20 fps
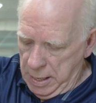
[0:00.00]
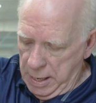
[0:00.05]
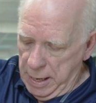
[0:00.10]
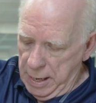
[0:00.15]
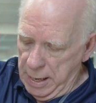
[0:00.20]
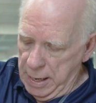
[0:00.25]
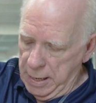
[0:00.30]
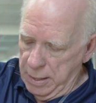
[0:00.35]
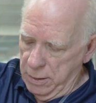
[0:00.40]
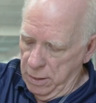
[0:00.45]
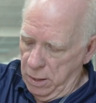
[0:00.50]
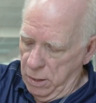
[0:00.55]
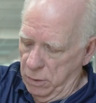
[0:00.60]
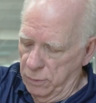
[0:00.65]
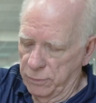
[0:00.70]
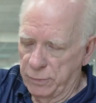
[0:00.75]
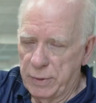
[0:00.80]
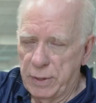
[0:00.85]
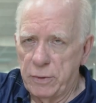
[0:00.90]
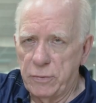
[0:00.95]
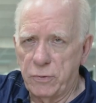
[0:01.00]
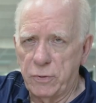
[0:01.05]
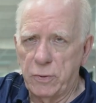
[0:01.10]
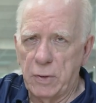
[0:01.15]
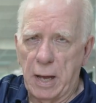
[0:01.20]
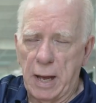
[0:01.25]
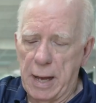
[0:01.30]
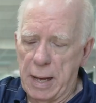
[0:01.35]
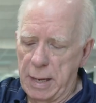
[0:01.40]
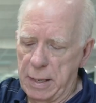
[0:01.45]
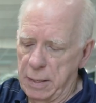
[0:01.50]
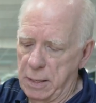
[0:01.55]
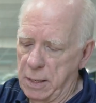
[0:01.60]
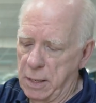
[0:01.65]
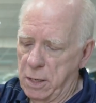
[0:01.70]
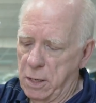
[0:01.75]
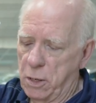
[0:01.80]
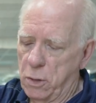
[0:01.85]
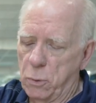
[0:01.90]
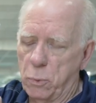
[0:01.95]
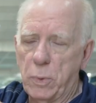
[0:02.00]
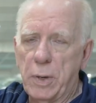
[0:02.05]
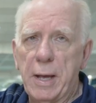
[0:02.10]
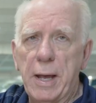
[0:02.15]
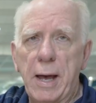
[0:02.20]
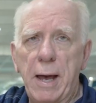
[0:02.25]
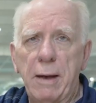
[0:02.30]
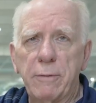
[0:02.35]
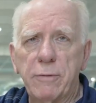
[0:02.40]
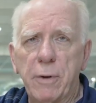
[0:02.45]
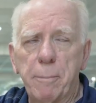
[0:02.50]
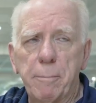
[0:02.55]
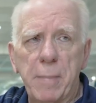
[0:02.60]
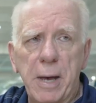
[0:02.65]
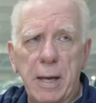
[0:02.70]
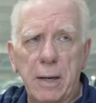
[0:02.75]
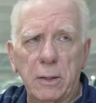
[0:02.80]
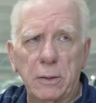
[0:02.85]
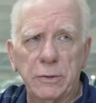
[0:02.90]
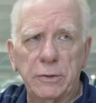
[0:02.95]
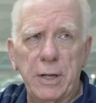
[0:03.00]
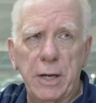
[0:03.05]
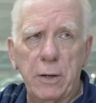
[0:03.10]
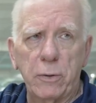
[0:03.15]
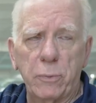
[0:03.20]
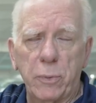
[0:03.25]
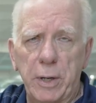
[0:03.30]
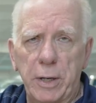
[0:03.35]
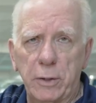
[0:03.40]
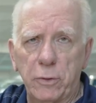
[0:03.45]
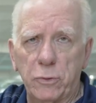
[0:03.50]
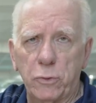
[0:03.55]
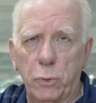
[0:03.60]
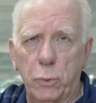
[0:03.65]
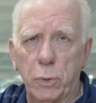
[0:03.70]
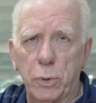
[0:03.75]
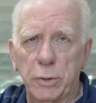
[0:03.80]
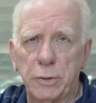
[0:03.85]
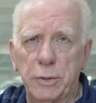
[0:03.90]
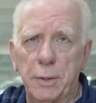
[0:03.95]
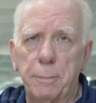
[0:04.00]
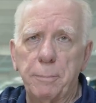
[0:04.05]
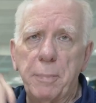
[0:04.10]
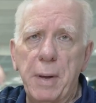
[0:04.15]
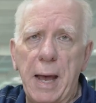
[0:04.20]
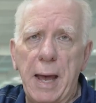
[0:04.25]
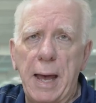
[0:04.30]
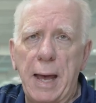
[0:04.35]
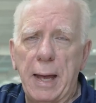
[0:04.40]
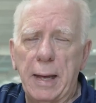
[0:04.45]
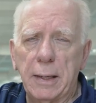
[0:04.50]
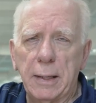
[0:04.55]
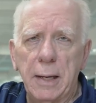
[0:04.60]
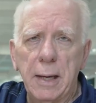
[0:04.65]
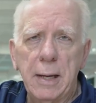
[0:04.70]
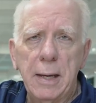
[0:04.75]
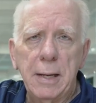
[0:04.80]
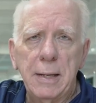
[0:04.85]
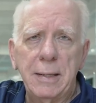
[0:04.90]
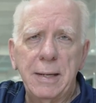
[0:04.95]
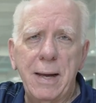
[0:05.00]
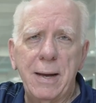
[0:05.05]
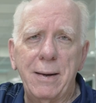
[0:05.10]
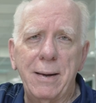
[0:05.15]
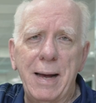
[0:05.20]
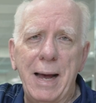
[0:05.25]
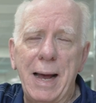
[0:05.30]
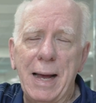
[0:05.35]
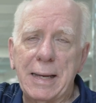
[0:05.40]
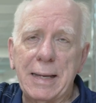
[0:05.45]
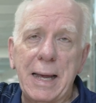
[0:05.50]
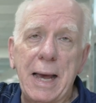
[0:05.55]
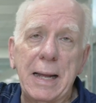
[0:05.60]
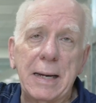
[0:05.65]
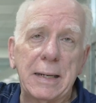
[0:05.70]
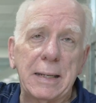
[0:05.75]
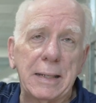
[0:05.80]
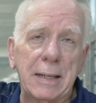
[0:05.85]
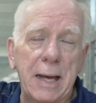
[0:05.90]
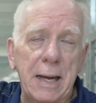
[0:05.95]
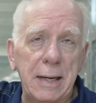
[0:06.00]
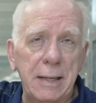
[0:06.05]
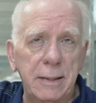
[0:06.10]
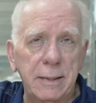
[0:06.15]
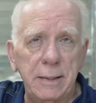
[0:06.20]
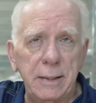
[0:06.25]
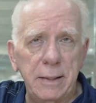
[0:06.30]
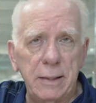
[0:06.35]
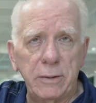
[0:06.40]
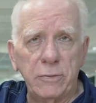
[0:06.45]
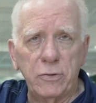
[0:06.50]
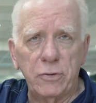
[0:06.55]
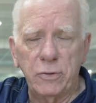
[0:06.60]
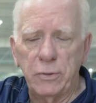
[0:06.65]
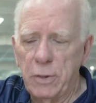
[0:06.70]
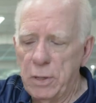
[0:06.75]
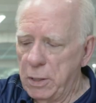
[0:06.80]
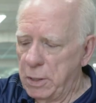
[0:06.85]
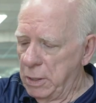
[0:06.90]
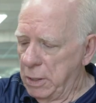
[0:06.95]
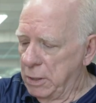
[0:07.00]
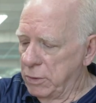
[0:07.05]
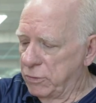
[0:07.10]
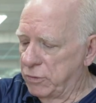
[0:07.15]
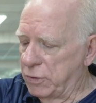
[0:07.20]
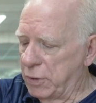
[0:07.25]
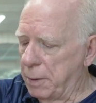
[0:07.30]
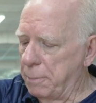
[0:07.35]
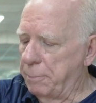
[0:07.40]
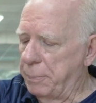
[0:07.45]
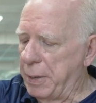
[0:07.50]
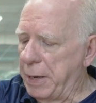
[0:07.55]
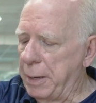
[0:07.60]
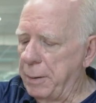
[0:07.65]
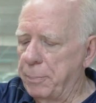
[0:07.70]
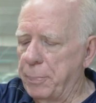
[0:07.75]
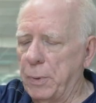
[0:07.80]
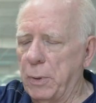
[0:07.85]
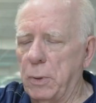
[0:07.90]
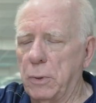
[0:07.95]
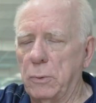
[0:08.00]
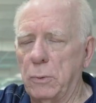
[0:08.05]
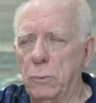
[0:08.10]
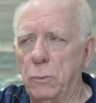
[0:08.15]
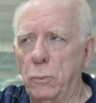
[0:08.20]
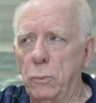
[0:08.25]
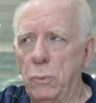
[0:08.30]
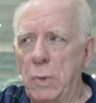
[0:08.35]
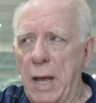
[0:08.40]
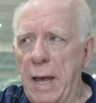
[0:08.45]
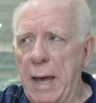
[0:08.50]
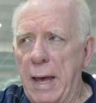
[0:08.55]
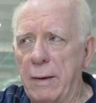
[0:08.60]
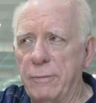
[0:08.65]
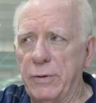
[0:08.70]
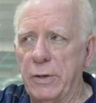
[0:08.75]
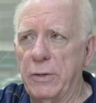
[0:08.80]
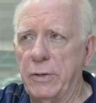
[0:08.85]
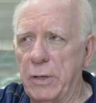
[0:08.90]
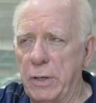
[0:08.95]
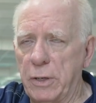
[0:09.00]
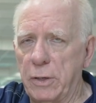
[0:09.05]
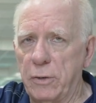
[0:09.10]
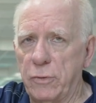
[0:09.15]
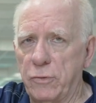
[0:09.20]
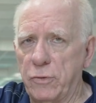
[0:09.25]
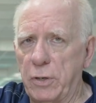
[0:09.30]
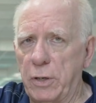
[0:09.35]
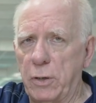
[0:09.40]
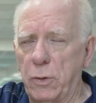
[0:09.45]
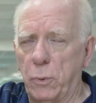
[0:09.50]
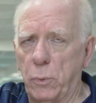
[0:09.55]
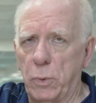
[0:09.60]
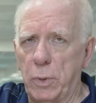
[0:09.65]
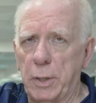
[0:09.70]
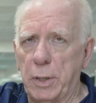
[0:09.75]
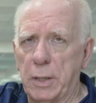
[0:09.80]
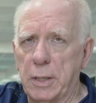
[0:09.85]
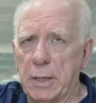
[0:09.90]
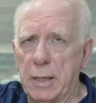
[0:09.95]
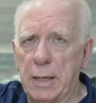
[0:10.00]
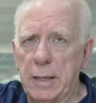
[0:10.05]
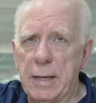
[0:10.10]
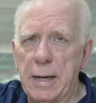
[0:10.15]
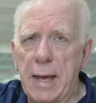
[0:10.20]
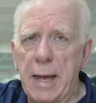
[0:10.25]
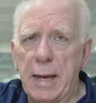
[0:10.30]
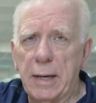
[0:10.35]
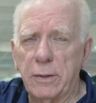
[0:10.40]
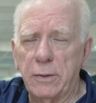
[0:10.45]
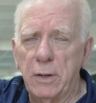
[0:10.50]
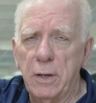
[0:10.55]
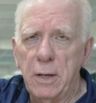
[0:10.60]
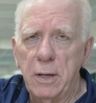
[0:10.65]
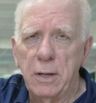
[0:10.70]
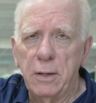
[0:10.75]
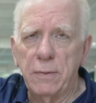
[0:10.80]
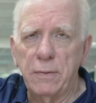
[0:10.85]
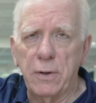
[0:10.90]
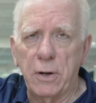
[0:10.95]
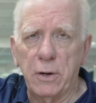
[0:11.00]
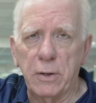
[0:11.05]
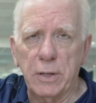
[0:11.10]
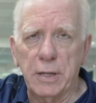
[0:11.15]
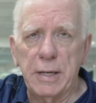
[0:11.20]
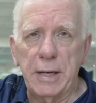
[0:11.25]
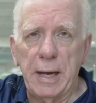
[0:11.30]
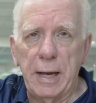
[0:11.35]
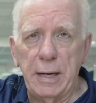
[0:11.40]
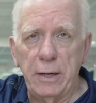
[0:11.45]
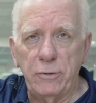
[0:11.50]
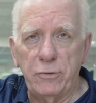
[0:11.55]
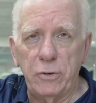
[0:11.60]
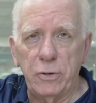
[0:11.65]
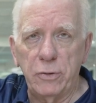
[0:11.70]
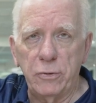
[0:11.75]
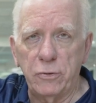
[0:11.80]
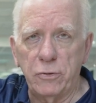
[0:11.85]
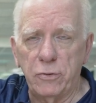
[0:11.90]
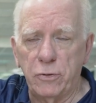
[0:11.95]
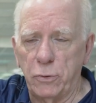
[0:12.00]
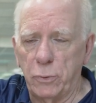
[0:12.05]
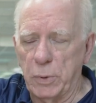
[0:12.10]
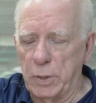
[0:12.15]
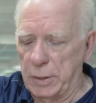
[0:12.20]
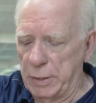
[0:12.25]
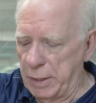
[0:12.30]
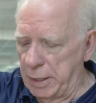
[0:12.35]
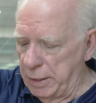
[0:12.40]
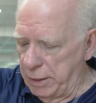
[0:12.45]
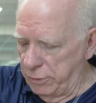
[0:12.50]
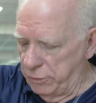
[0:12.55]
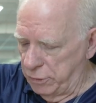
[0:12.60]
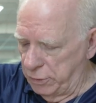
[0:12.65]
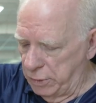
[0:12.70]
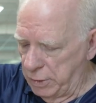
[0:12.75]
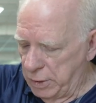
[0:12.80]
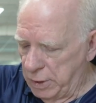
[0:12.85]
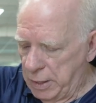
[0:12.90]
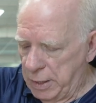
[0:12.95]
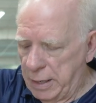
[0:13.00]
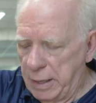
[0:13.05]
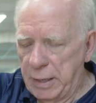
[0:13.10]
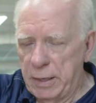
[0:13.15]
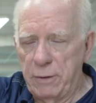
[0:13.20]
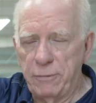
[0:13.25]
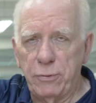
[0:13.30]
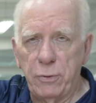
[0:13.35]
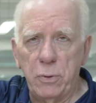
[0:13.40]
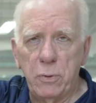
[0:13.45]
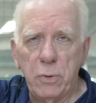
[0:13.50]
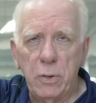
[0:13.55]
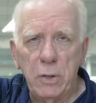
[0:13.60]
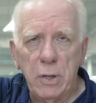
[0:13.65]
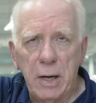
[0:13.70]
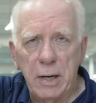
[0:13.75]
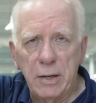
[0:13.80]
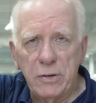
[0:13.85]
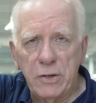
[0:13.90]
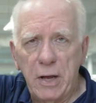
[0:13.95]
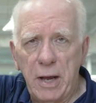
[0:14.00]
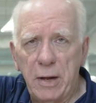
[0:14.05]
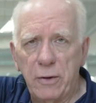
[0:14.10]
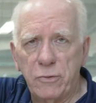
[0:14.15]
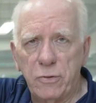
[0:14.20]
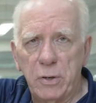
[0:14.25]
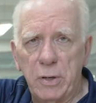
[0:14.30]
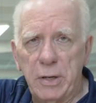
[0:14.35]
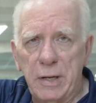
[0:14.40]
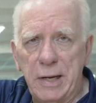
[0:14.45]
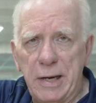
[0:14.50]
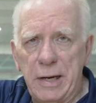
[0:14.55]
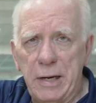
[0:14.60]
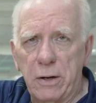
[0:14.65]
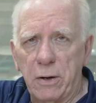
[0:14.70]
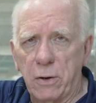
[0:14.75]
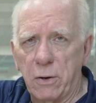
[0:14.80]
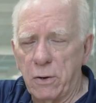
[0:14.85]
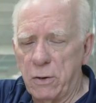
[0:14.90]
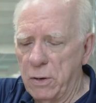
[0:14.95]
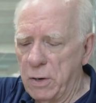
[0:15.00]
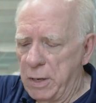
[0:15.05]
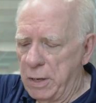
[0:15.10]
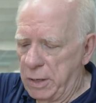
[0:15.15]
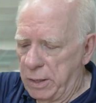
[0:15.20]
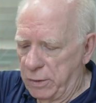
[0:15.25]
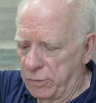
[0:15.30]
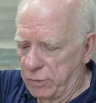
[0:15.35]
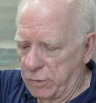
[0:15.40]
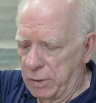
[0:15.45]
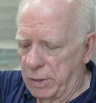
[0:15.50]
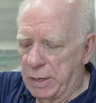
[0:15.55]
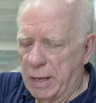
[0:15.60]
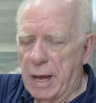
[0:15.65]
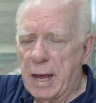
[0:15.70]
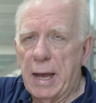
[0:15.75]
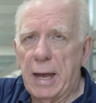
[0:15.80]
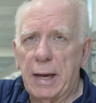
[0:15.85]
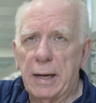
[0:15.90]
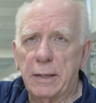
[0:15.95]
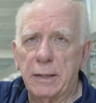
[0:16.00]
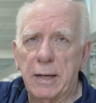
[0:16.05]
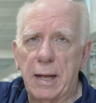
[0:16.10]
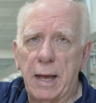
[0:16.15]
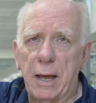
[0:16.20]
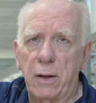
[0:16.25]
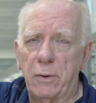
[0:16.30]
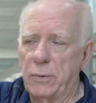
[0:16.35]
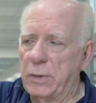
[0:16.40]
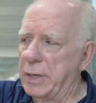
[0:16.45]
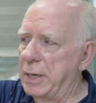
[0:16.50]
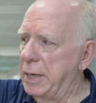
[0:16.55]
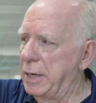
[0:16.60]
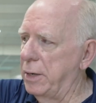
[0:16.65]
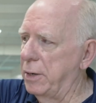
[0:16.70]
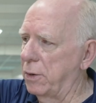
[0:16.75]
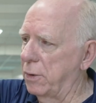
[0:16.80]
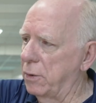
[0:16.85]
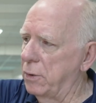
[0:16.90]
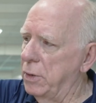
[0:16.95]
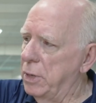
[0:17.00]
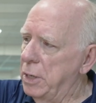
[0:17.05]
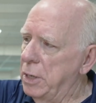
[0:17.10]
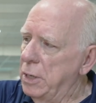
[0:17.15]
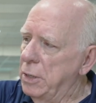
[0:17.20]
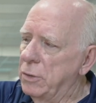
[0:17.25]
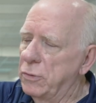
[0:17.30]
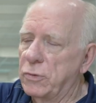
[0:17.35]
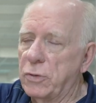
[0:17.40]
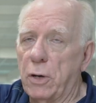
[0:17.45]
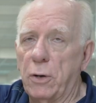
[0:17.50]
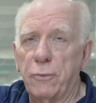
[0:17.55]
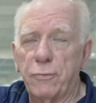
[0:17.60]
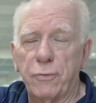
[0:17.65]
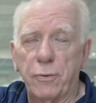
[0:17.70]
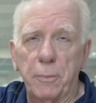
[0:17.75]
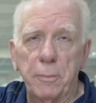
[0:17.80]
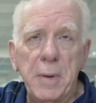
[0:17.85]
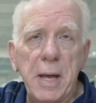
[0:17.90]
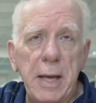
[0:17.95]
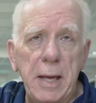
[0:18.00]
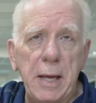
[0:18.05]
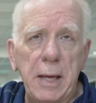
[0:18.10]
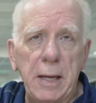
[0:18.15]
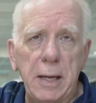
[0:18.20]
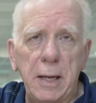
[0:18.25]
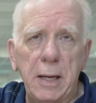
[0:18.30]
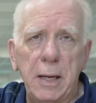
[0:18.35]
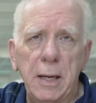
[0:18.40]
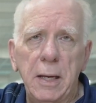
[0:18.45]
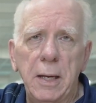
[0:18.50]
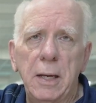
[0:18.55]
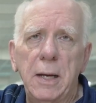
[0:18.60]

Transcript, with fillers: And on this side, we have a metal D-ring toward the back. Now, I kind of like this. Some people have a tendency to want to connect their gauges to a leash. And if you attach it here, it's gonna hang down here. So for me,